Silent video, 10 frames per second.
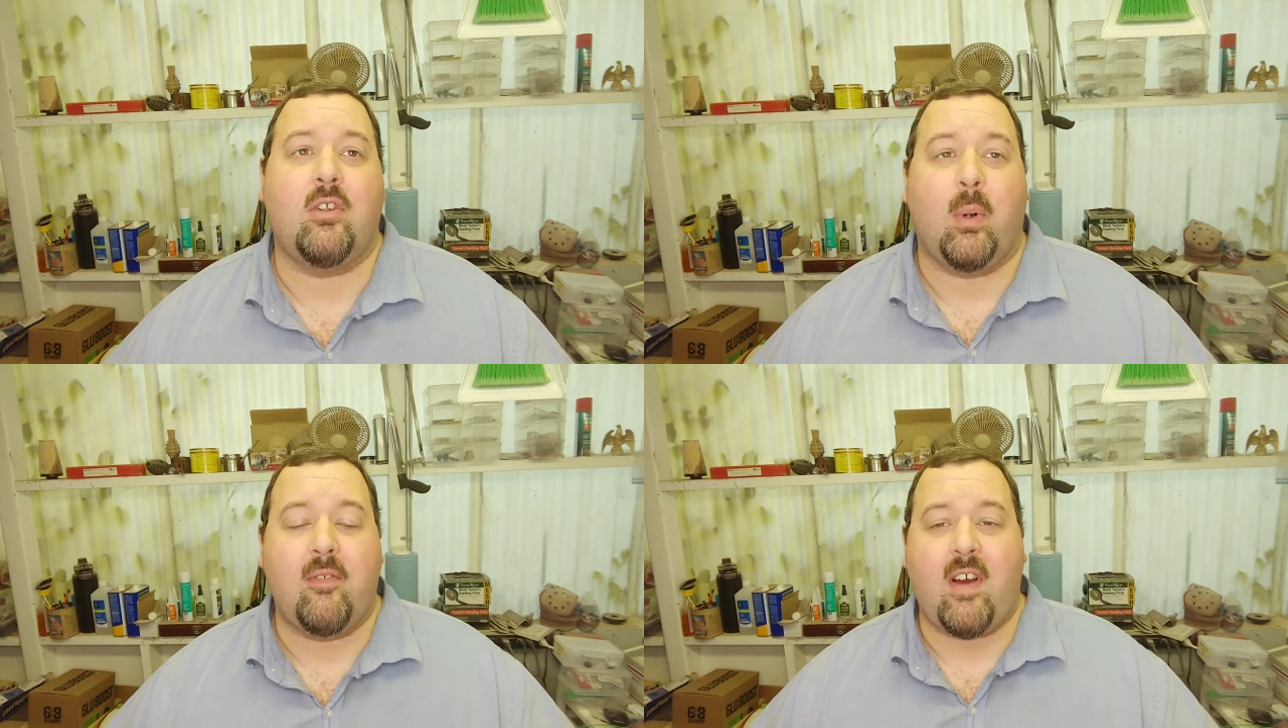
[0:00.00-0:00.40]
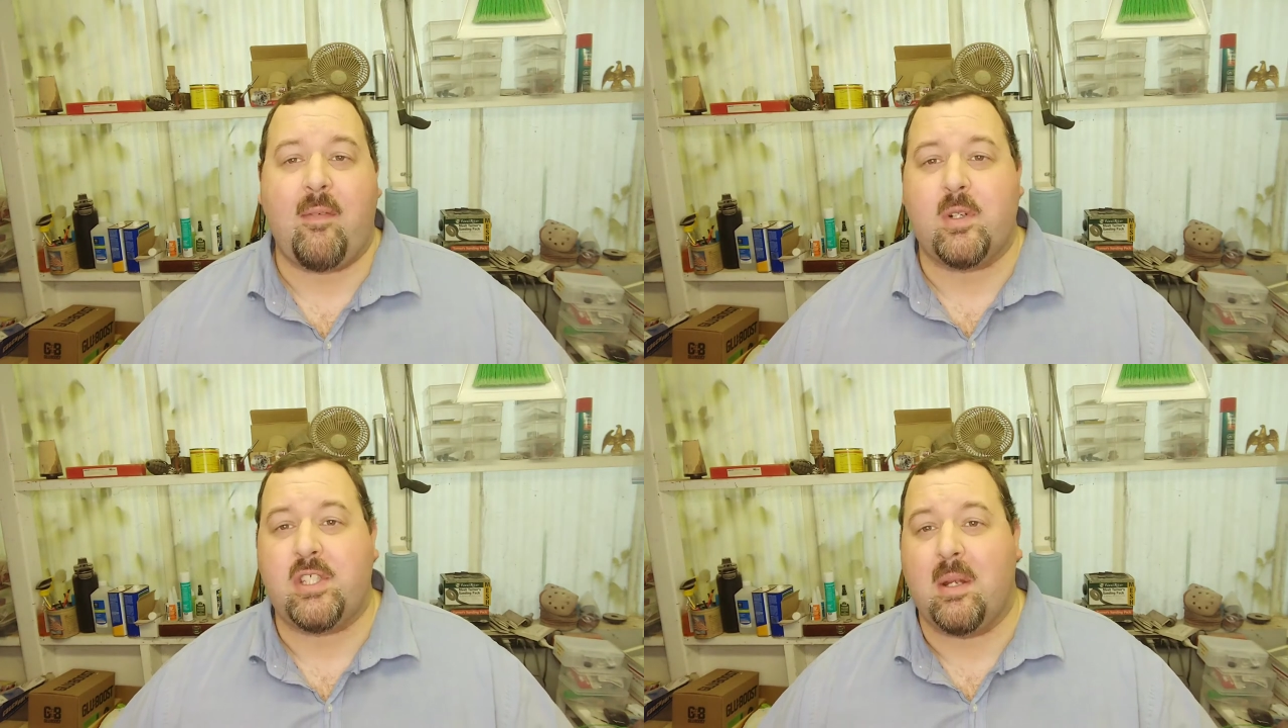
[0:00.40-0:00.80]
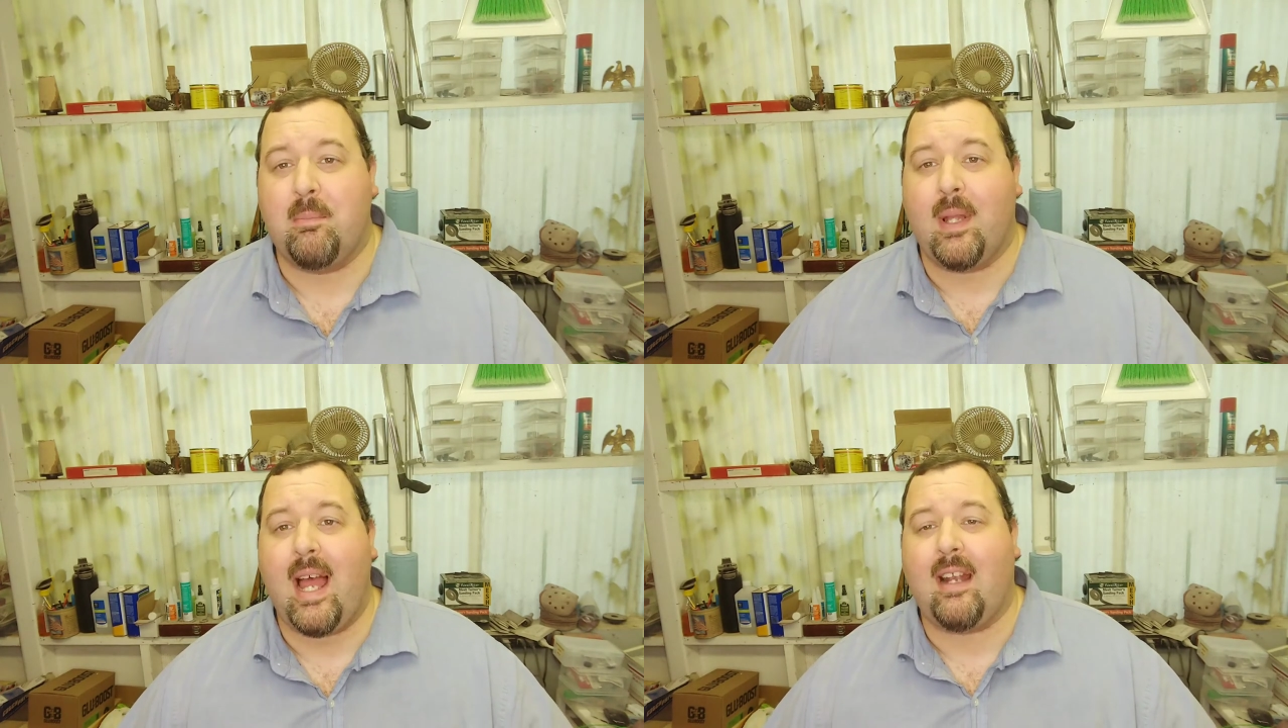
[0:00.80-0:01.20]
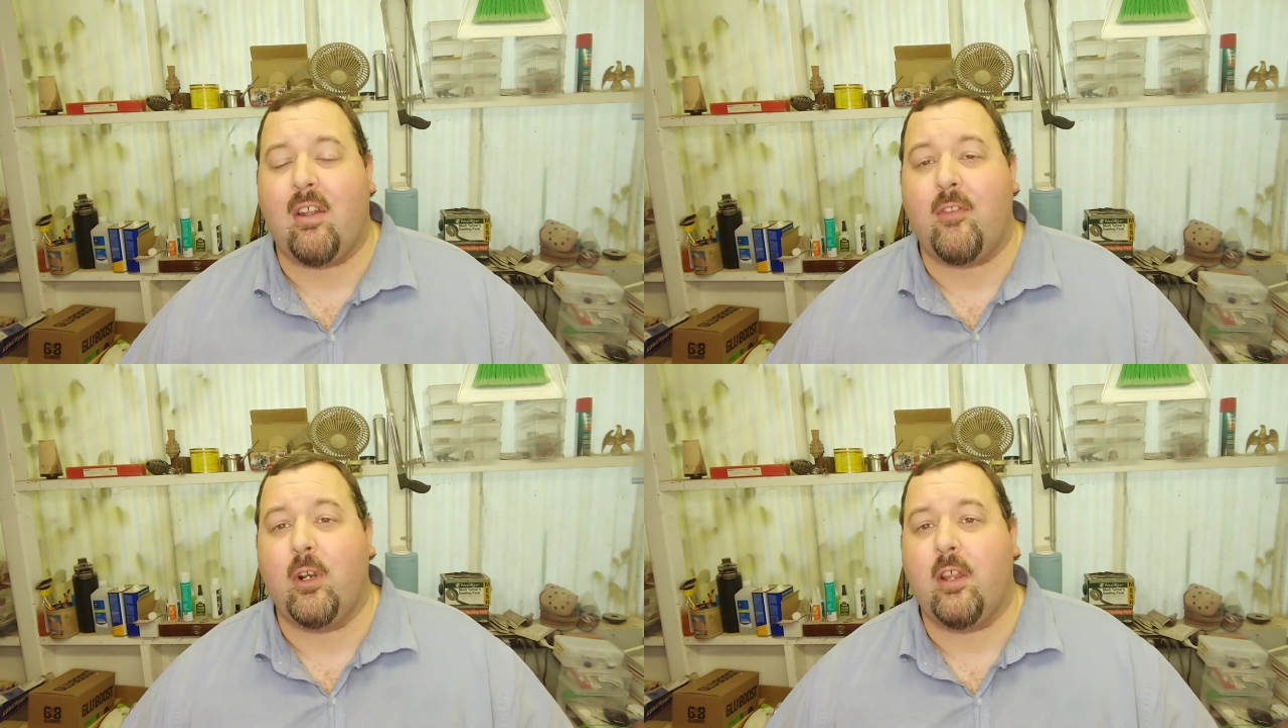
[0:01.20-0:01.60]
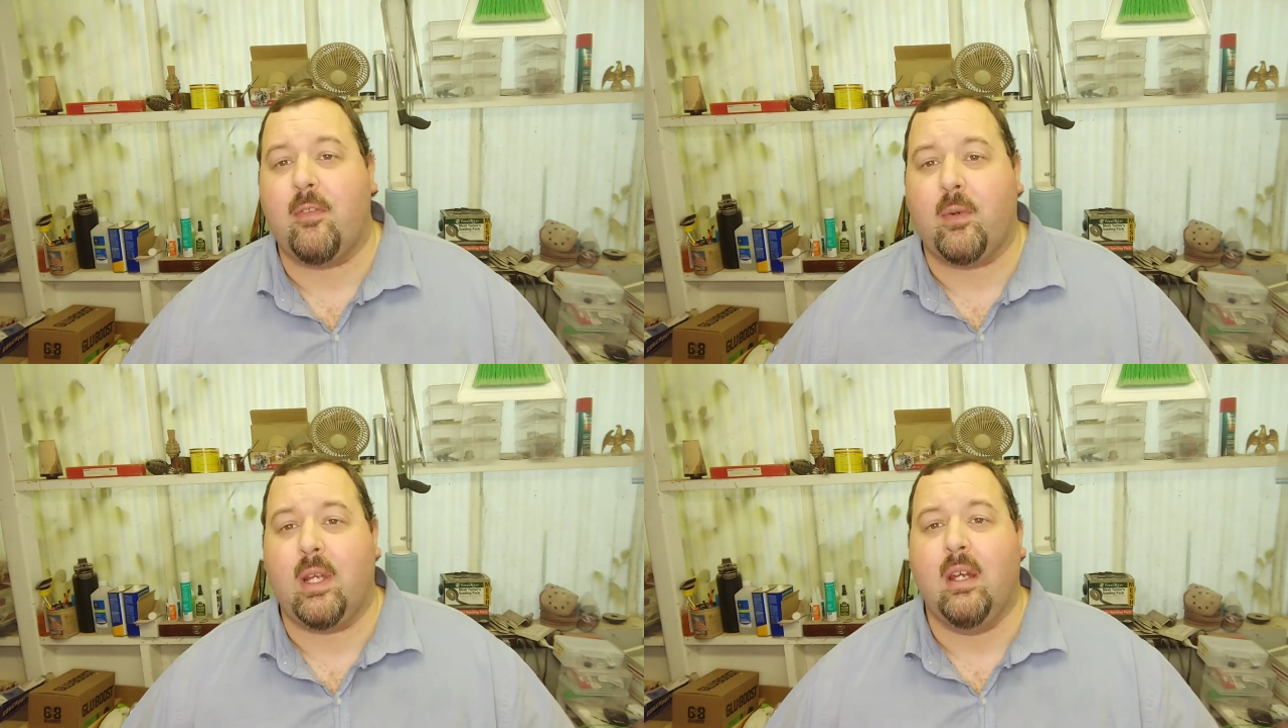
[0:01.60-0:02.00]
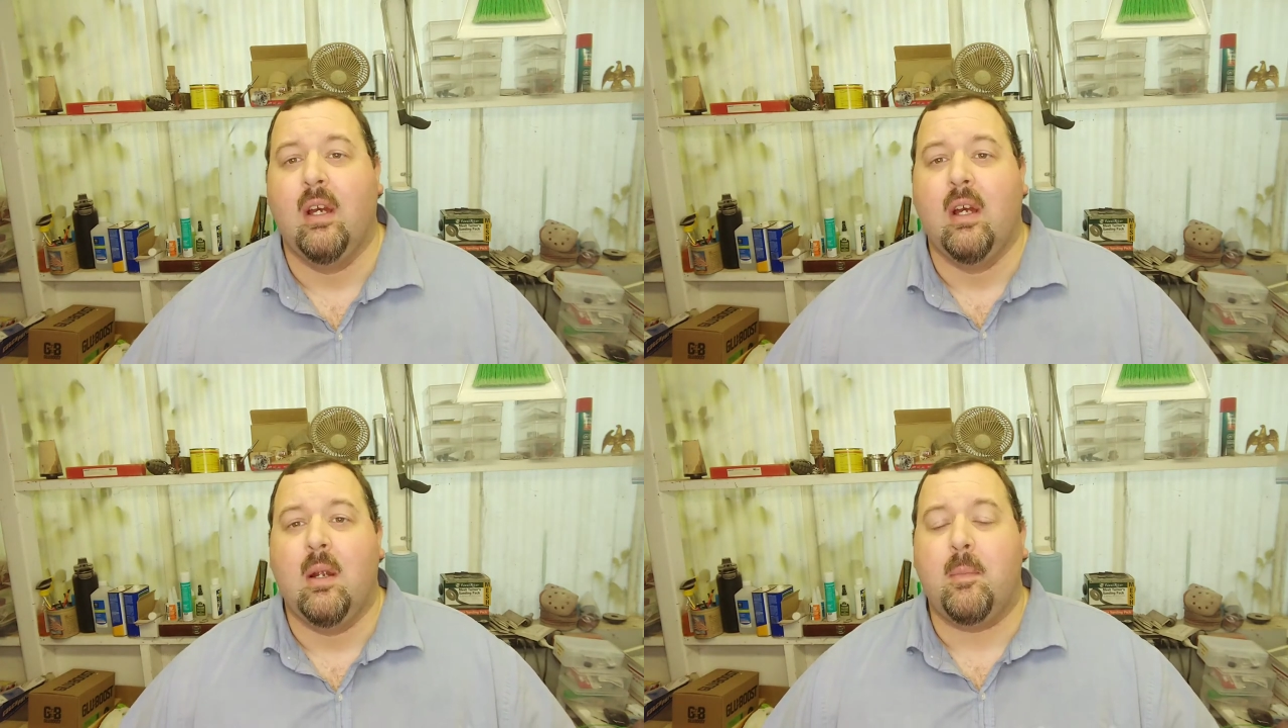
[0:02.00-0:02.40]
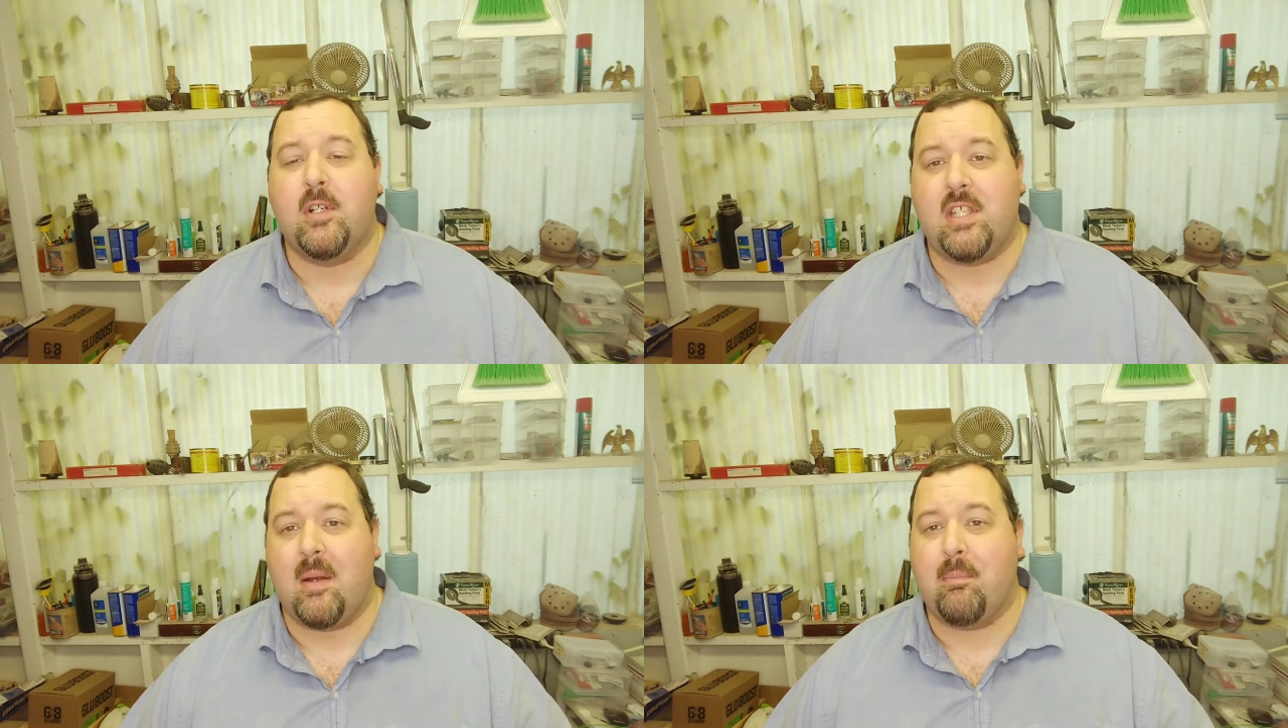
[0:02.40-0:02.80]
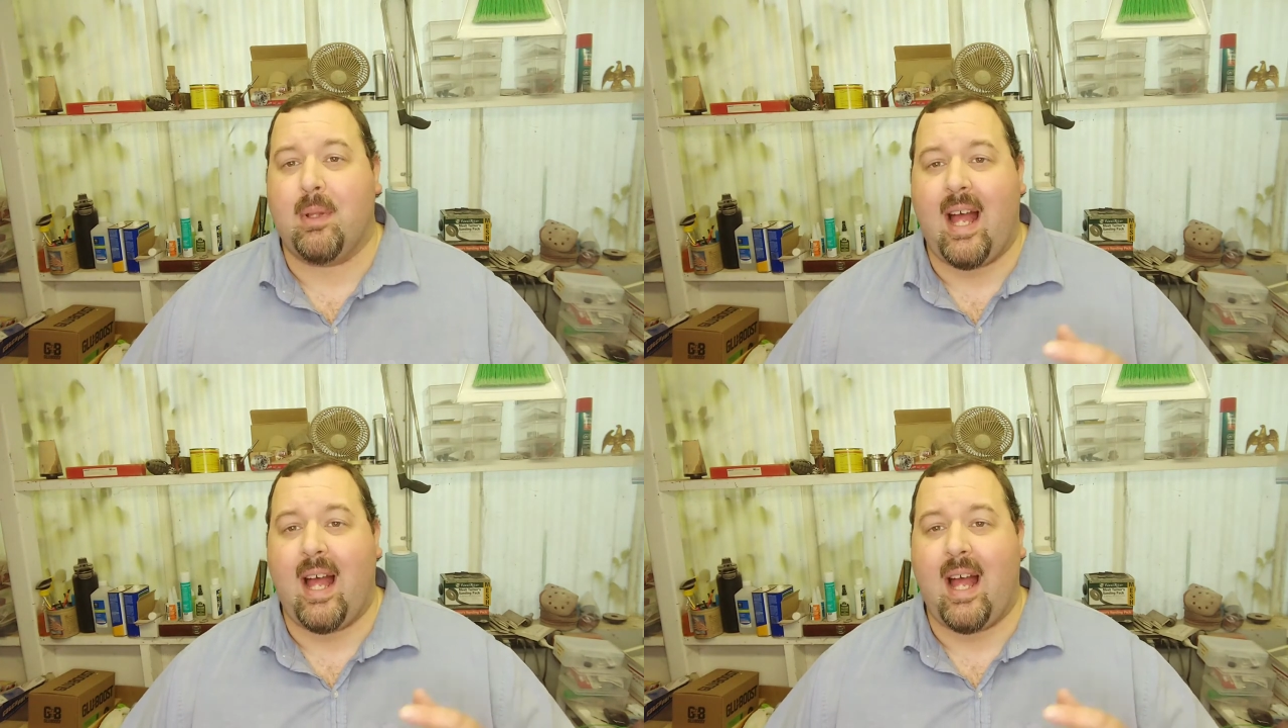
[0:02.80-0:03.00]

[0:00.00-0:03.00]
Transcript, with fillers: 25% black to 33%